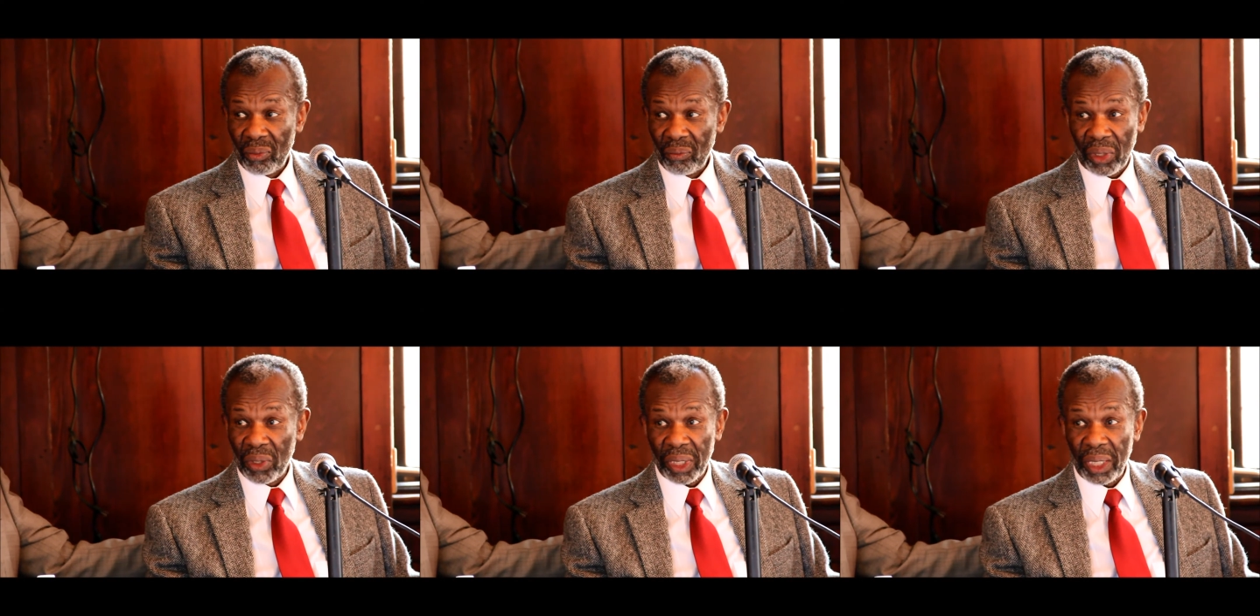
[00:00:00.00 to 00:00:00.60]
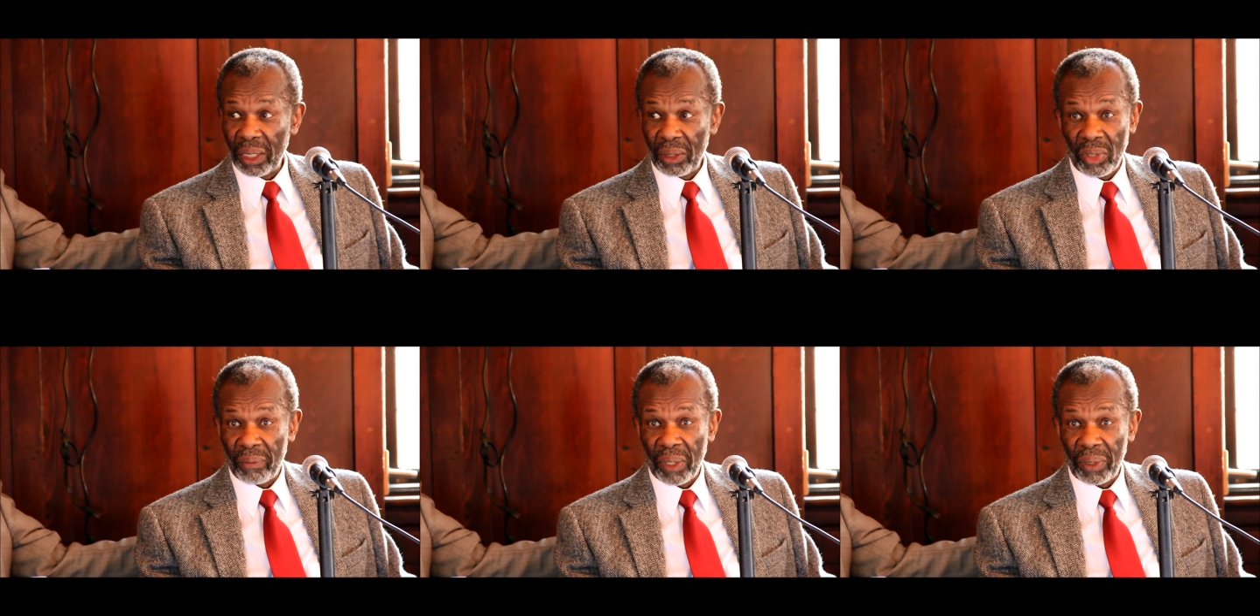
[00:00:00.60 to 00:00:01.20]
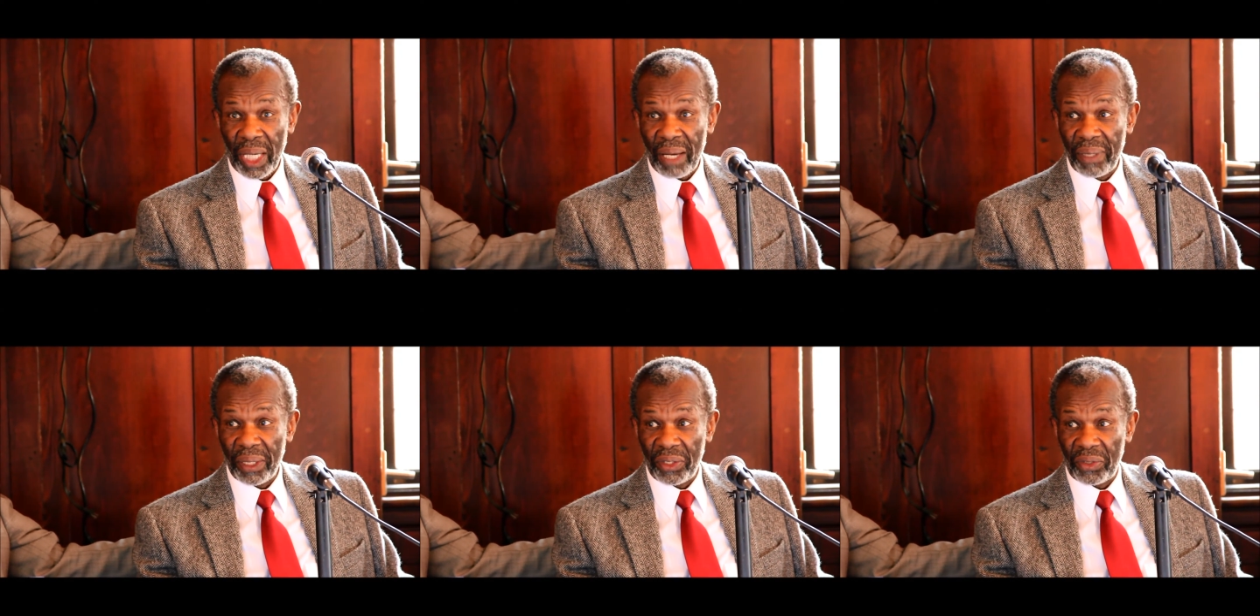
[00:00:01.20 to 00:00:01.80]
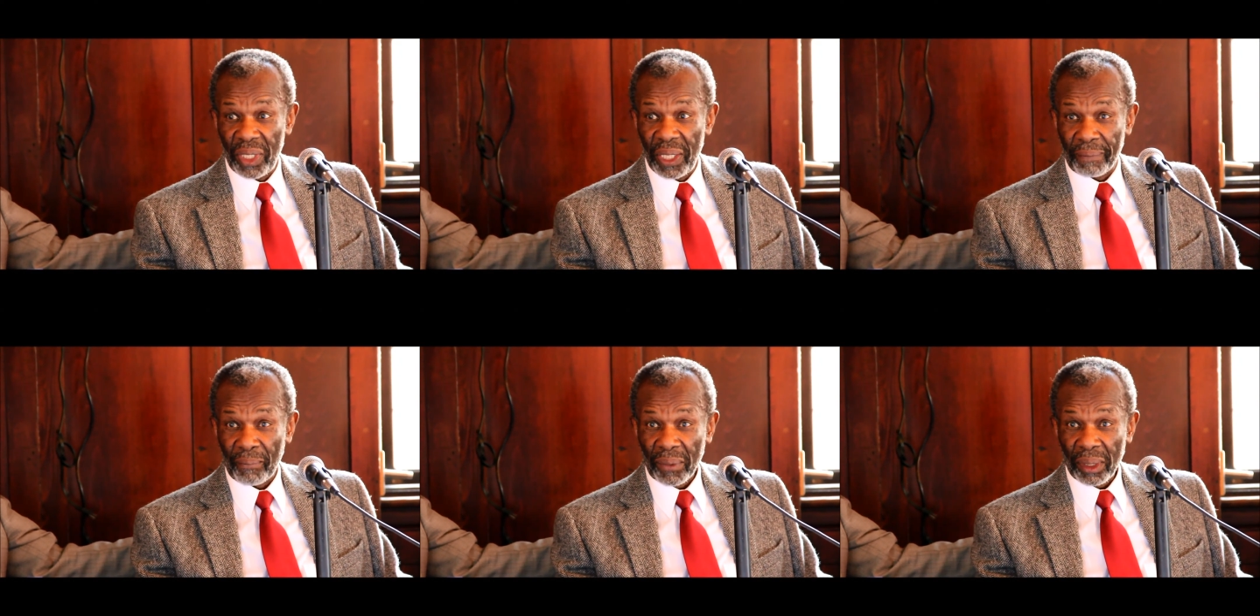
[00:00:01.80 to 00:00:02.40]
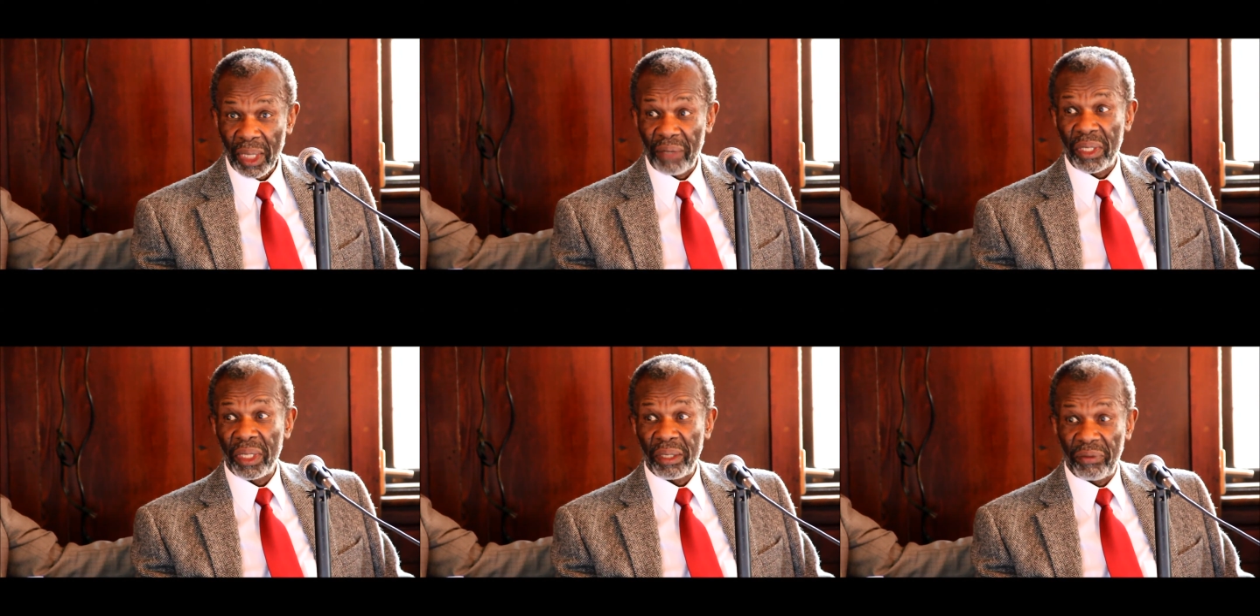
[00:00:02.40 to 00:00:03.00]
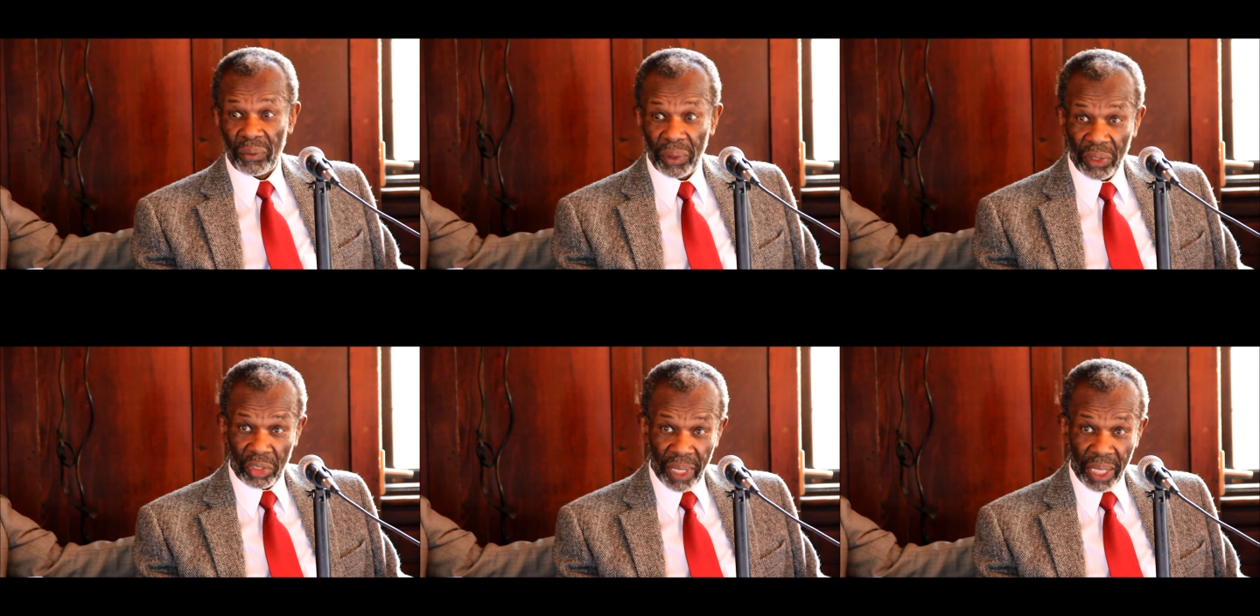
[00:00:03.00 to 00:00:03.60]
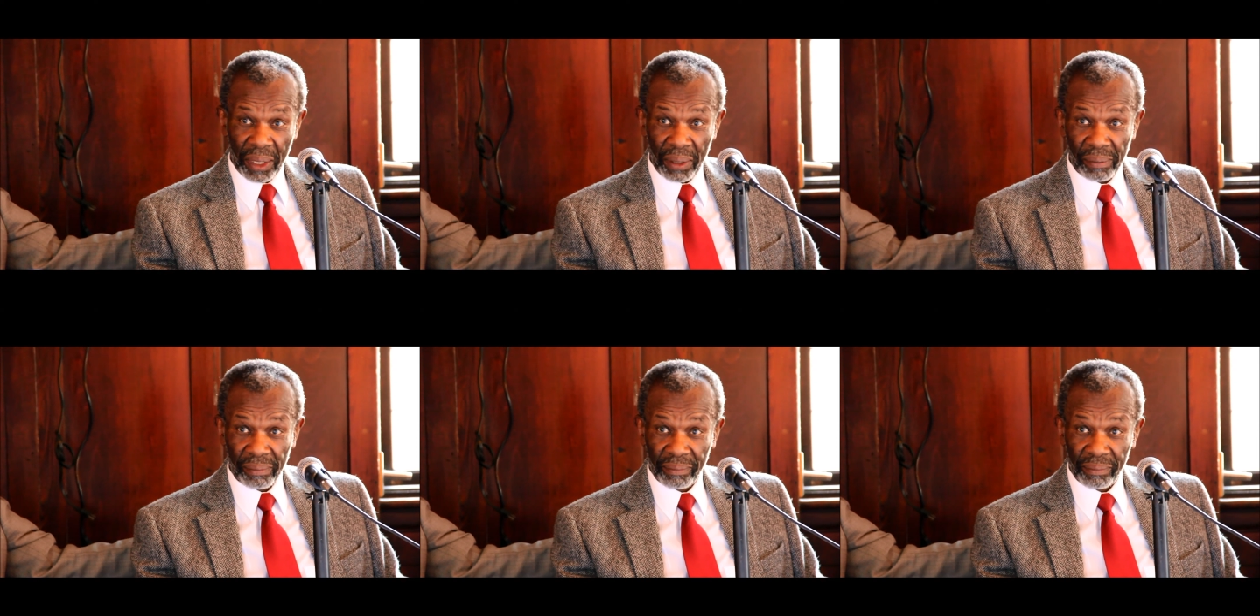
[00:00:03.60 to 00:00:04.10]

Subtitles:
Because I didn't know about diabetes then. Never heard of it when I was back home.